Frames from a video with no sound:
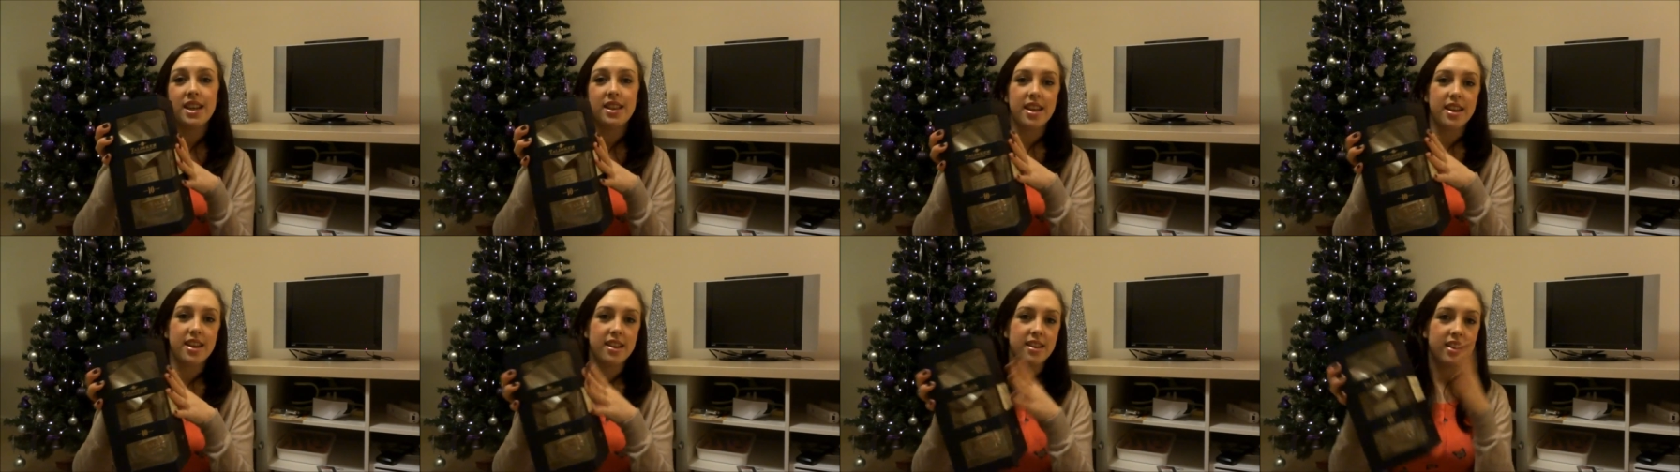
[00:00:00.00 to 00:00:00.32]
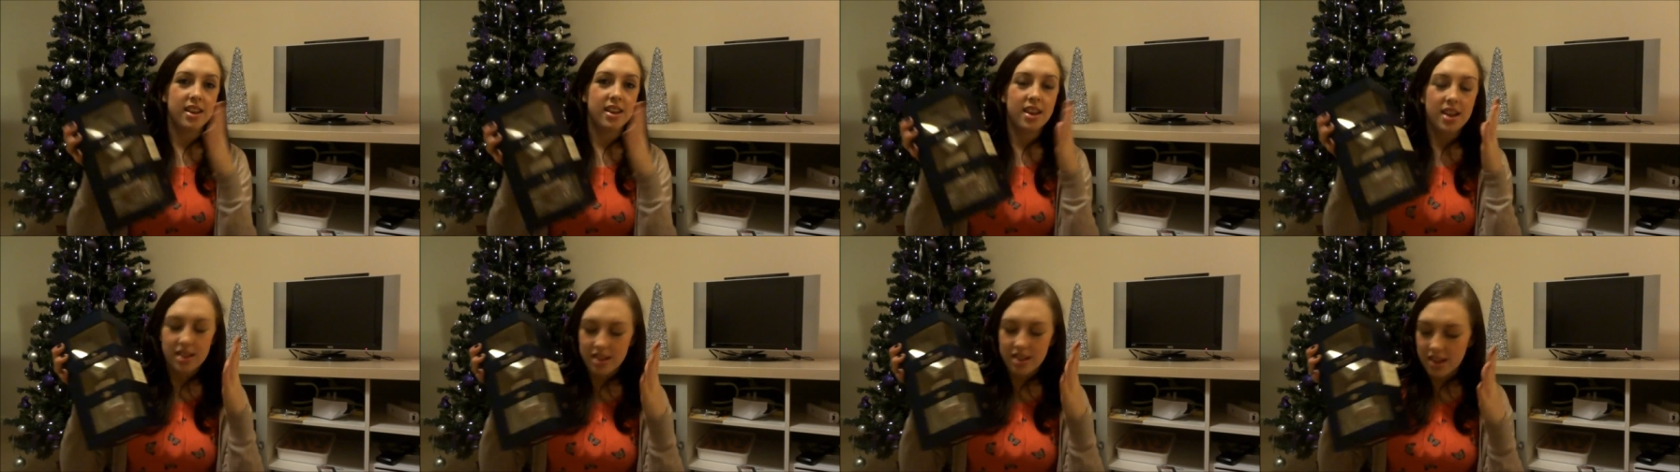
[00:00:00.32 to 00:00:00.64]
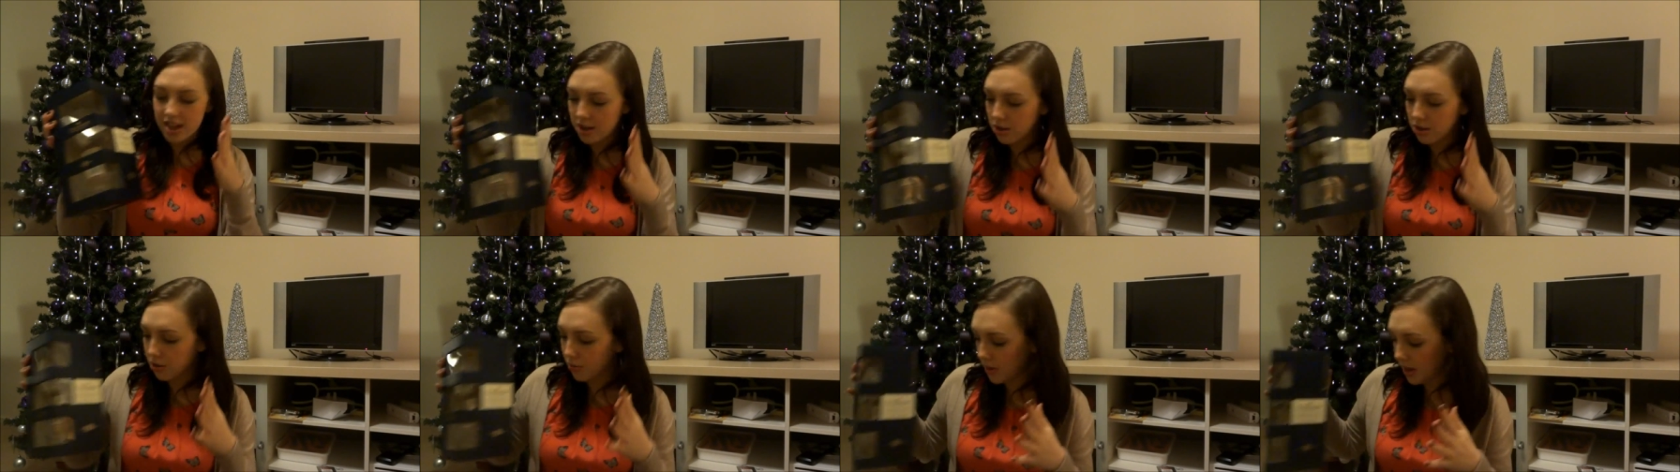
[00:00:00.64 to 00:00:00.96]
then
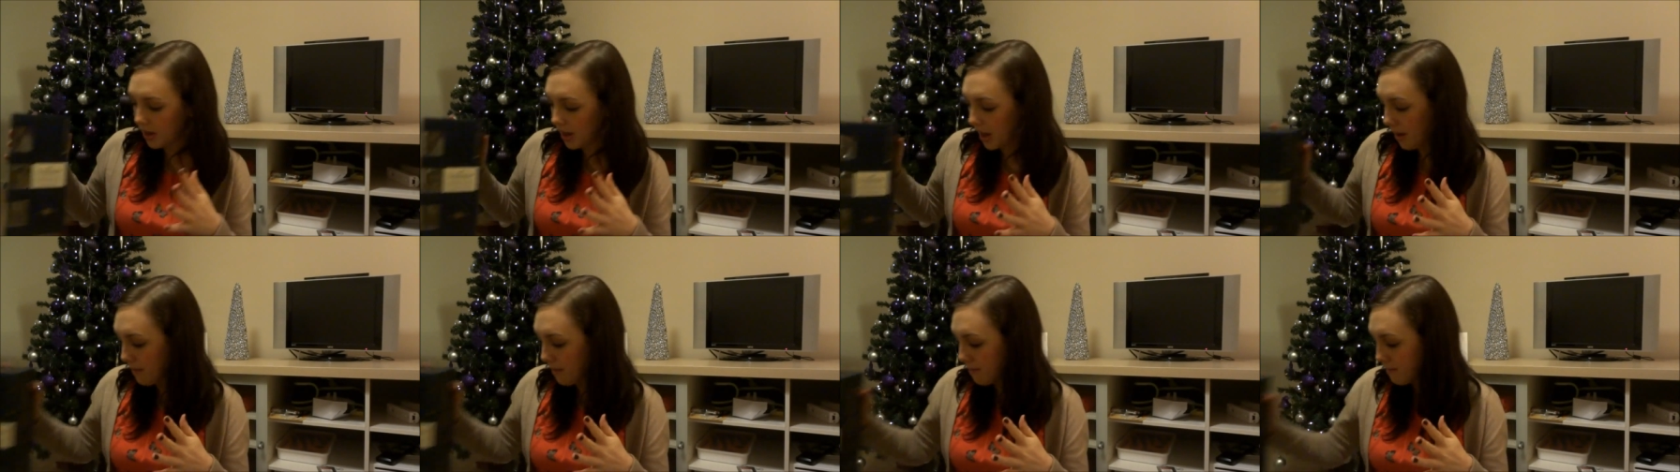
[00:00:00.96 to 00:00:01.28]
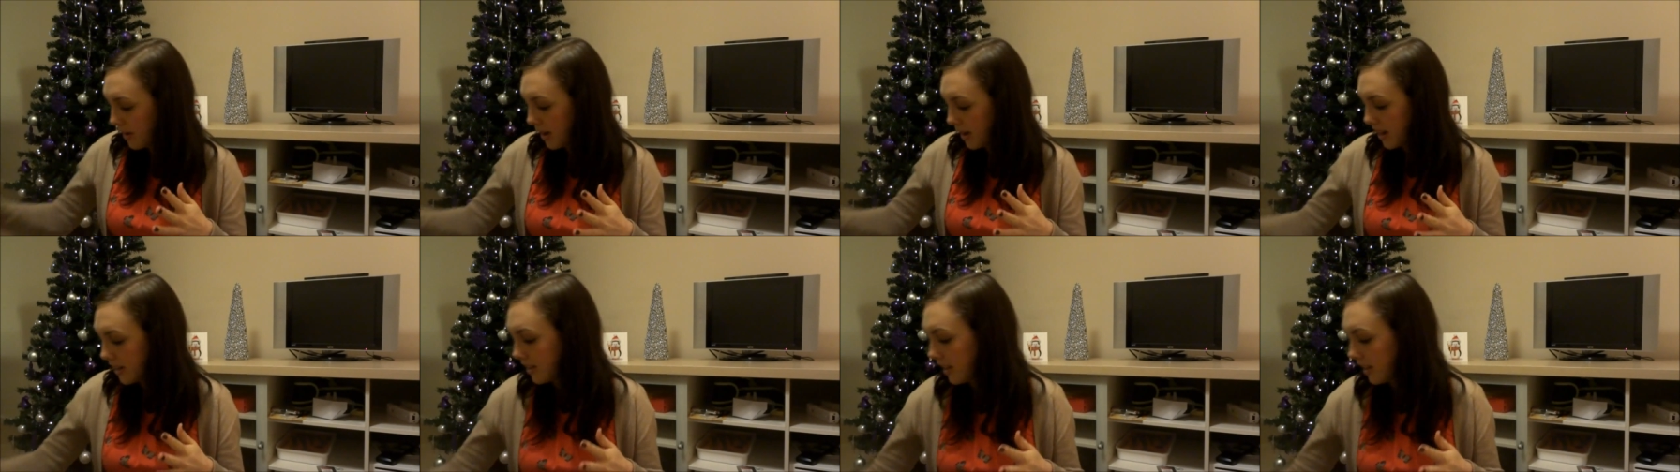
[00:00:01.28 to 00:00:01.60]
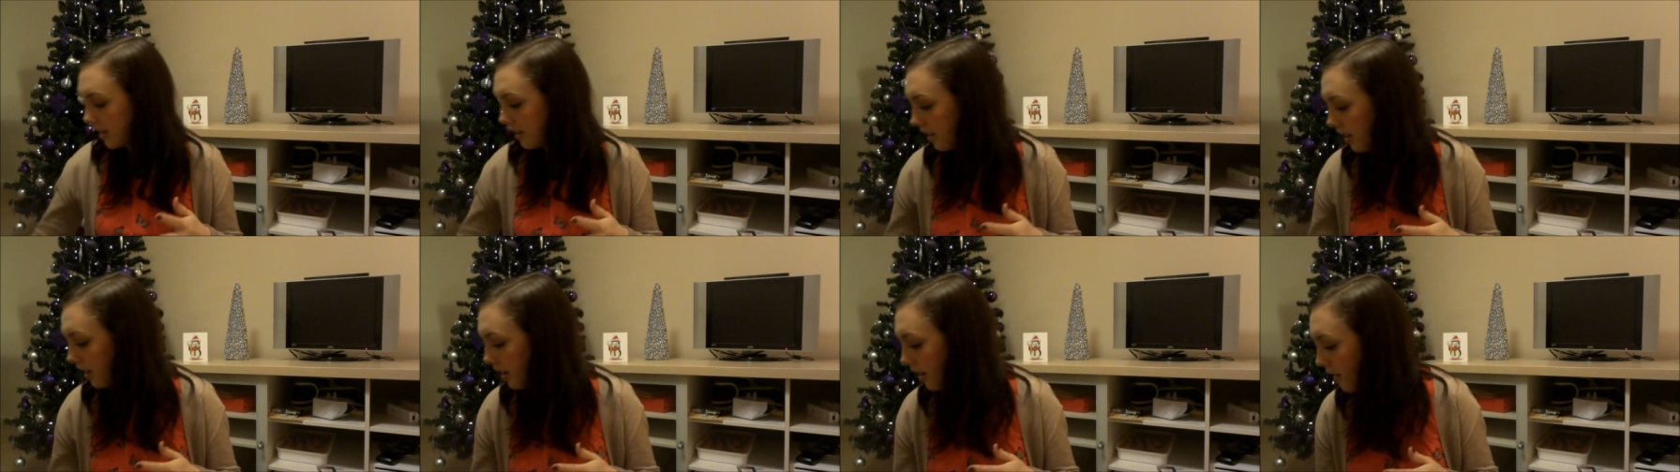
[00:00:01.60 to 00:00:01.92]
this would be
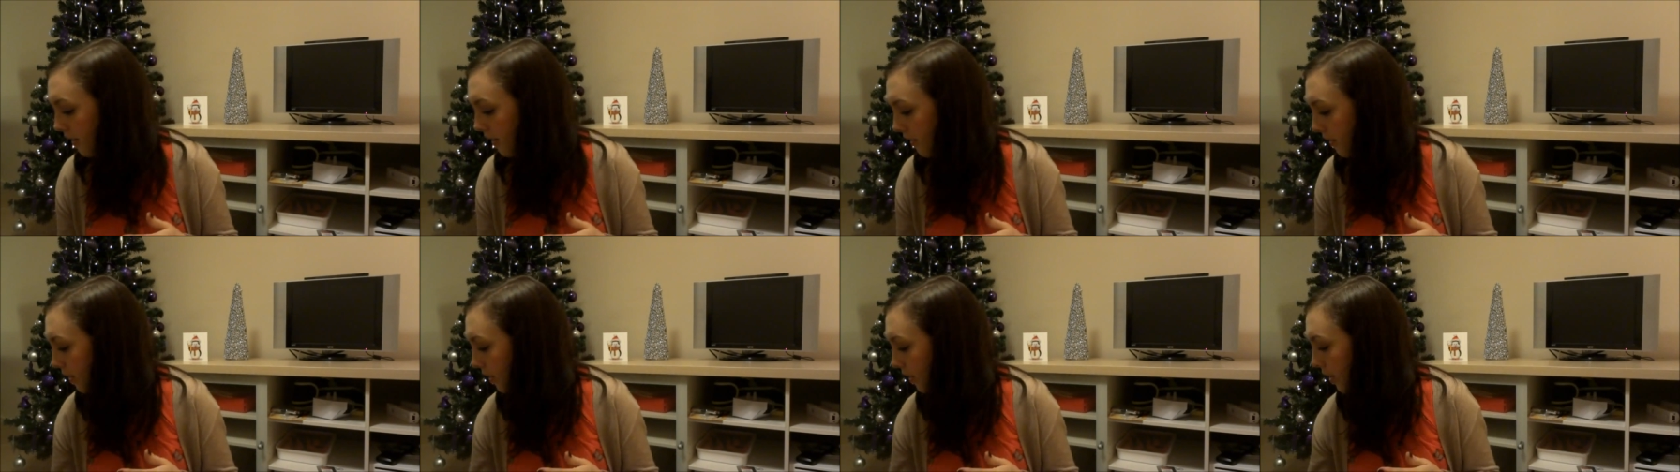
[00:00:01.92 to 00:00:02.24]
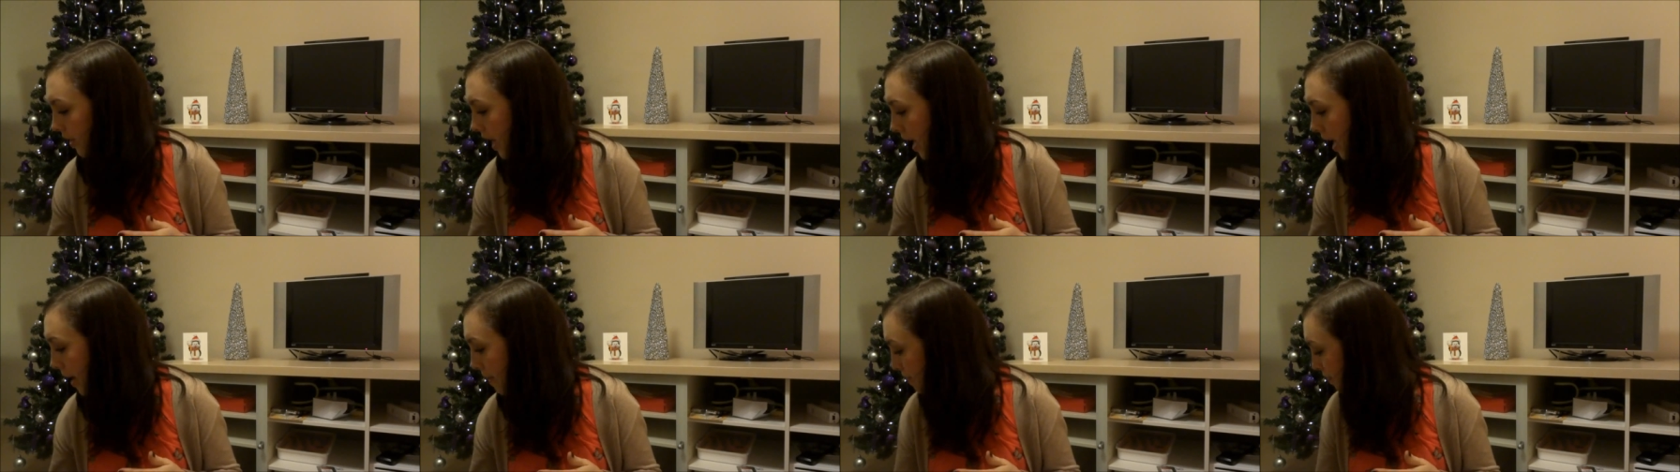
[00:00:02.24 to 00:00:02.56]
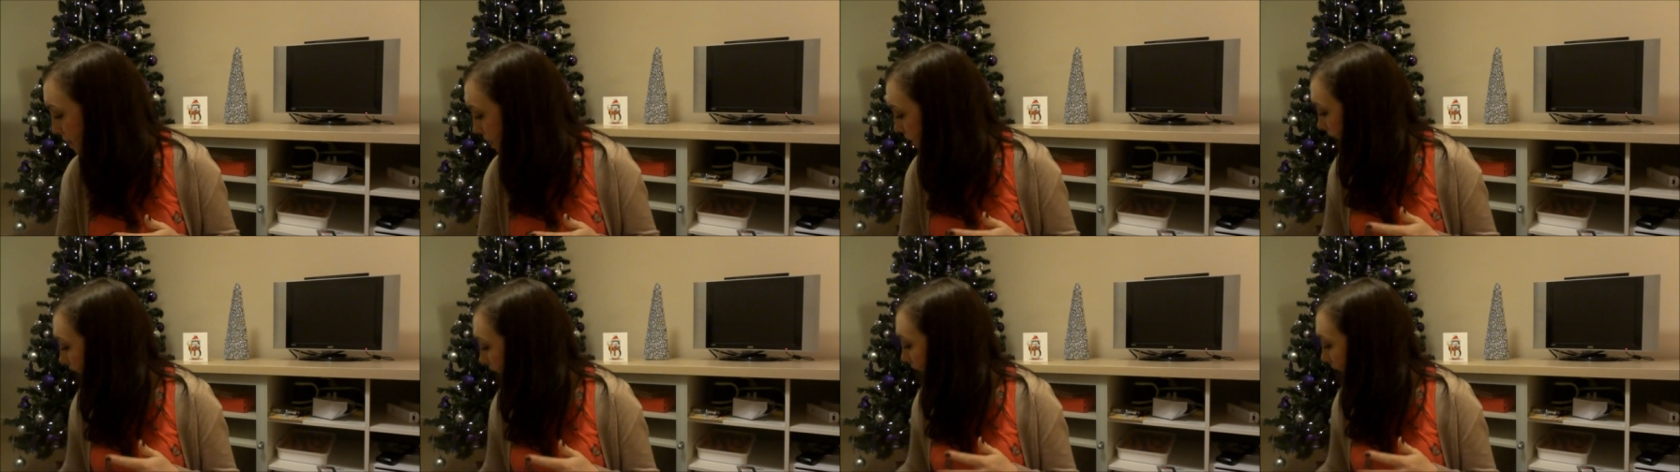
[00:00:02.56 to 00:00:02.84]
amazing for them.